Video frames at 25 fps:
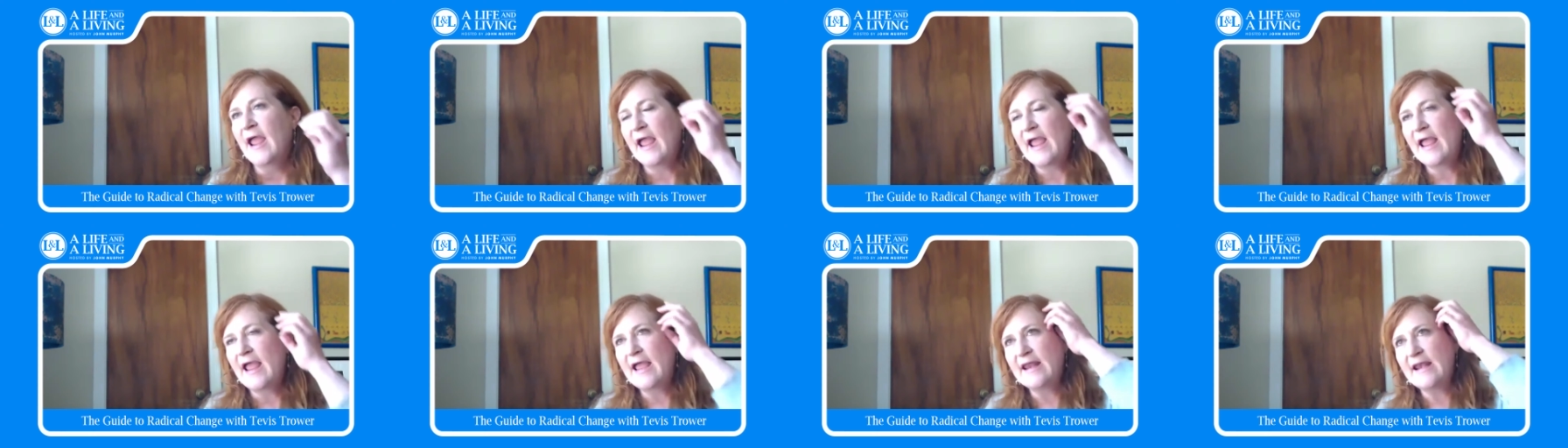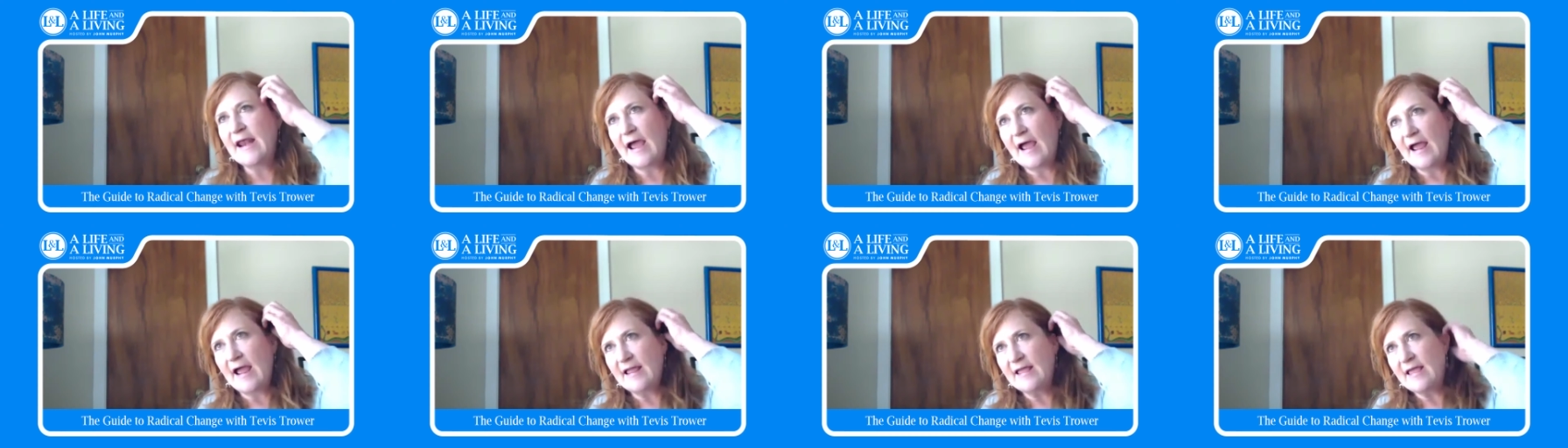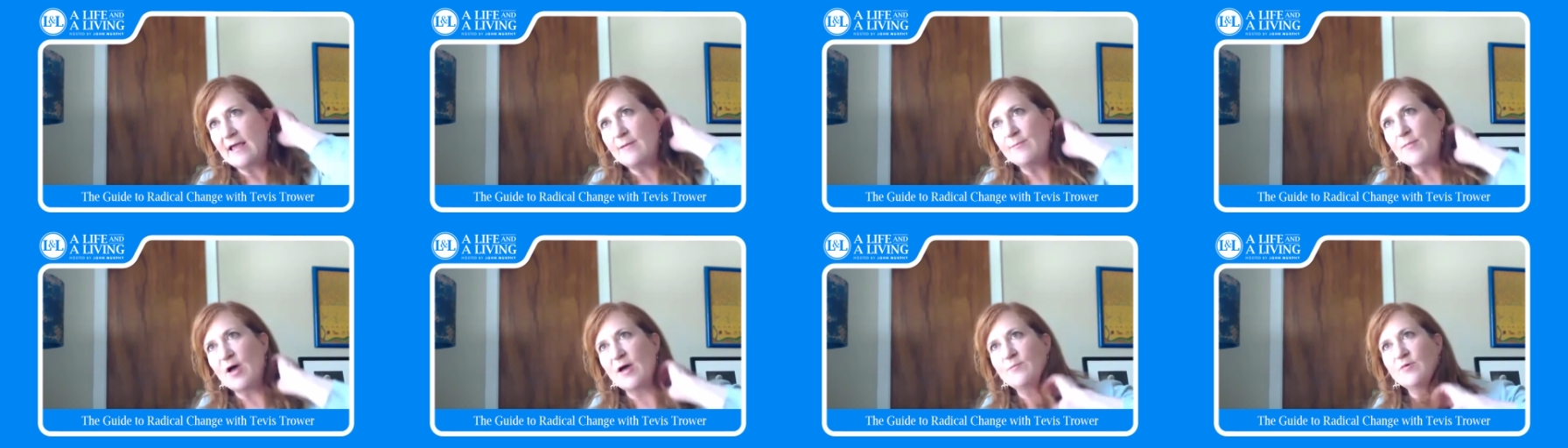And I
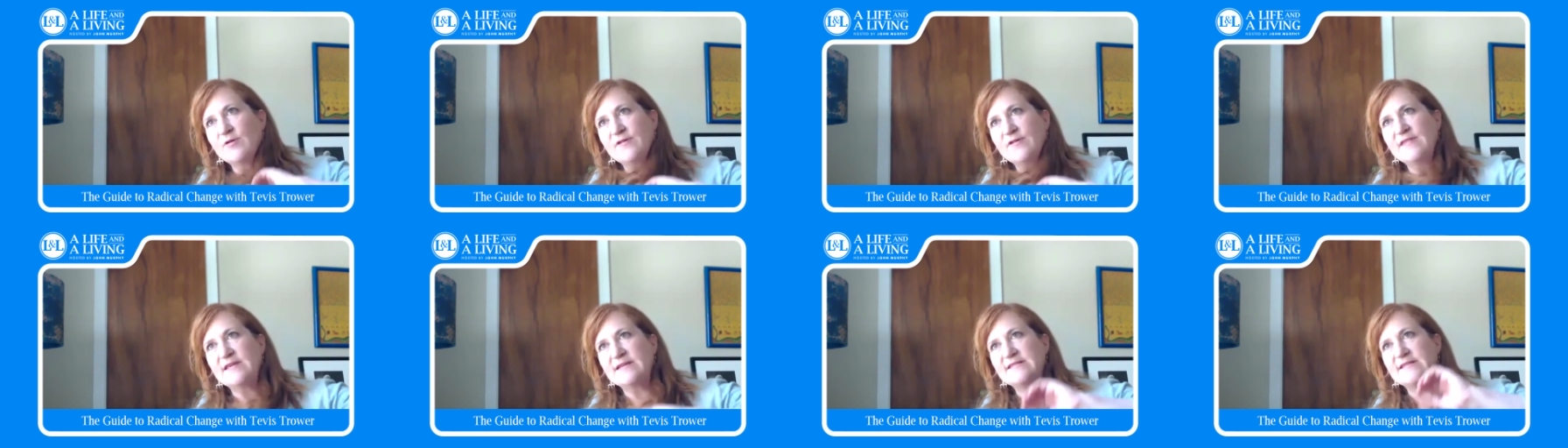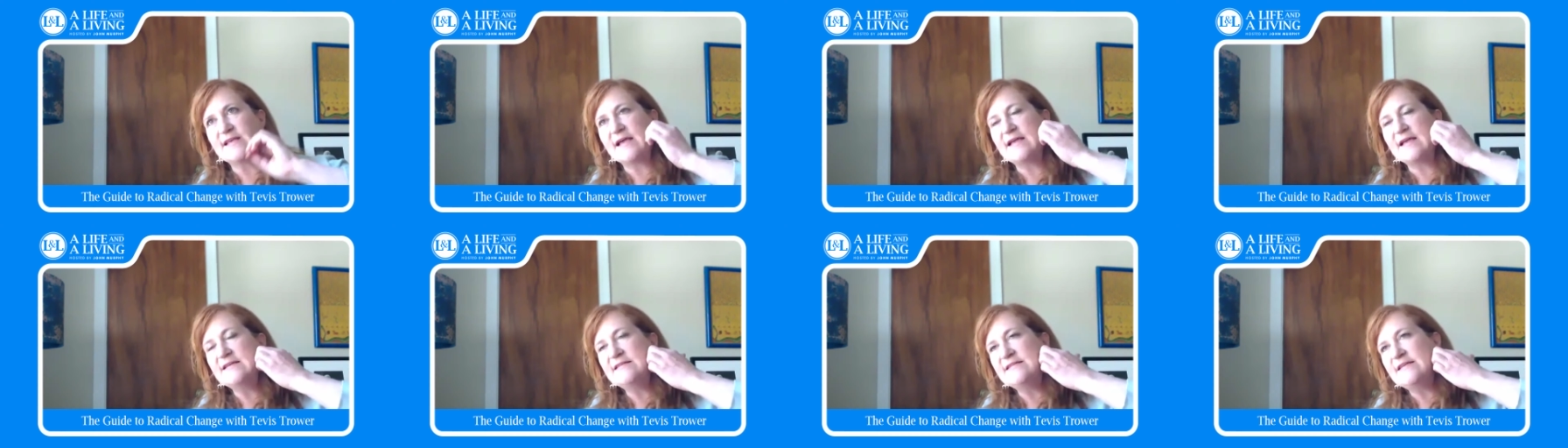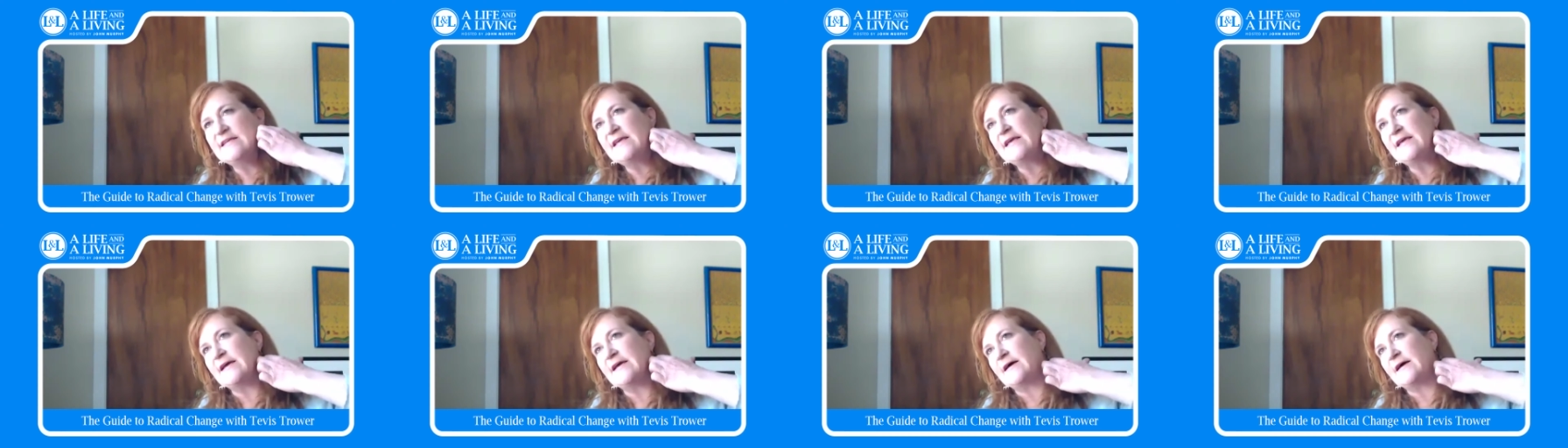came up with this
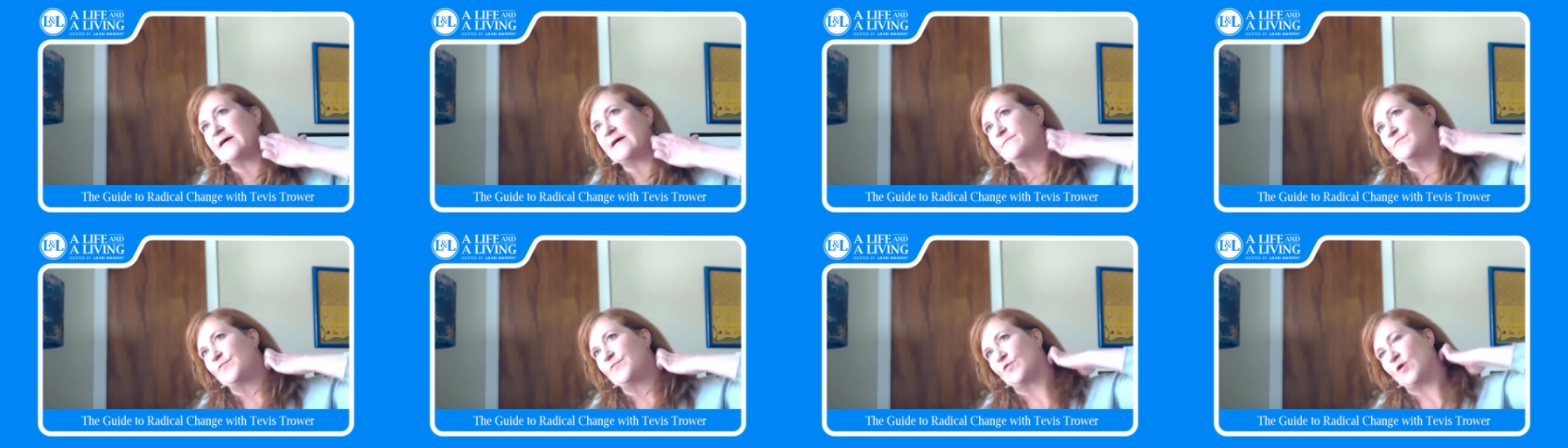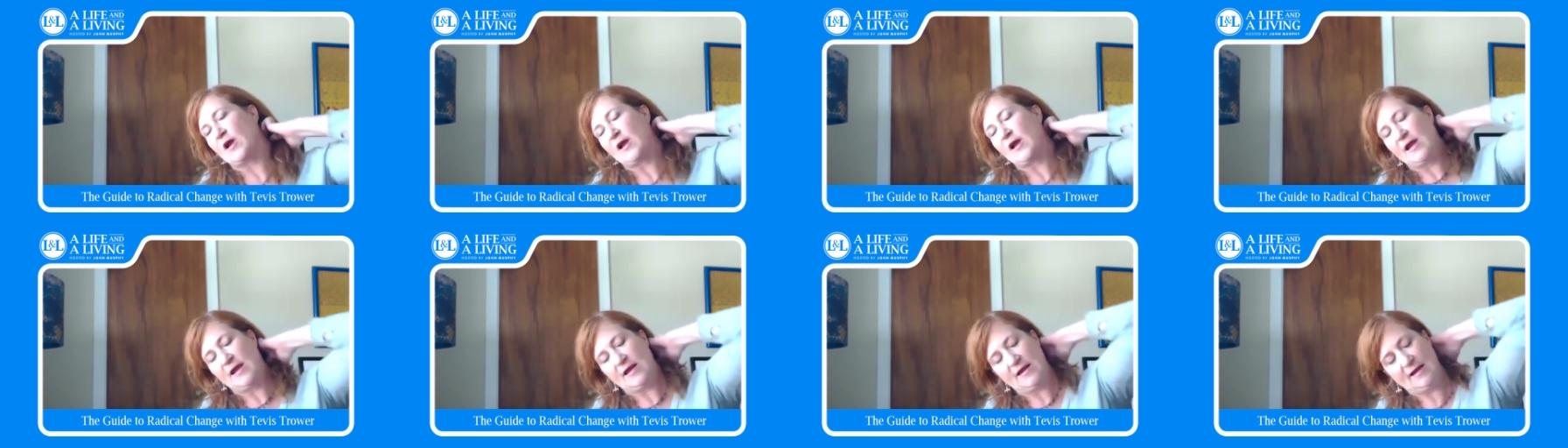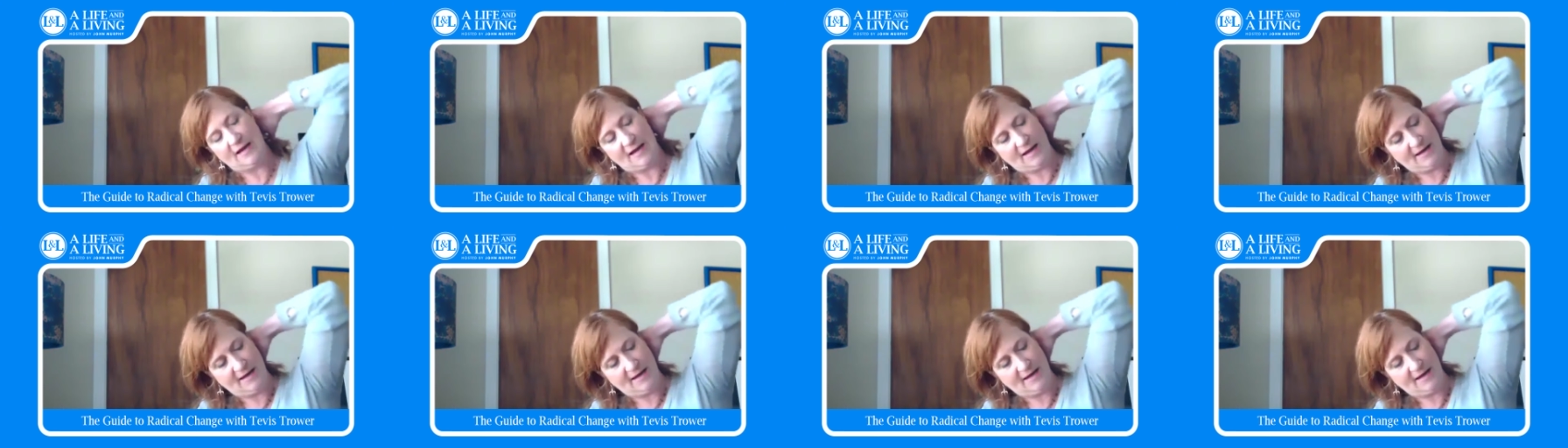idea, right?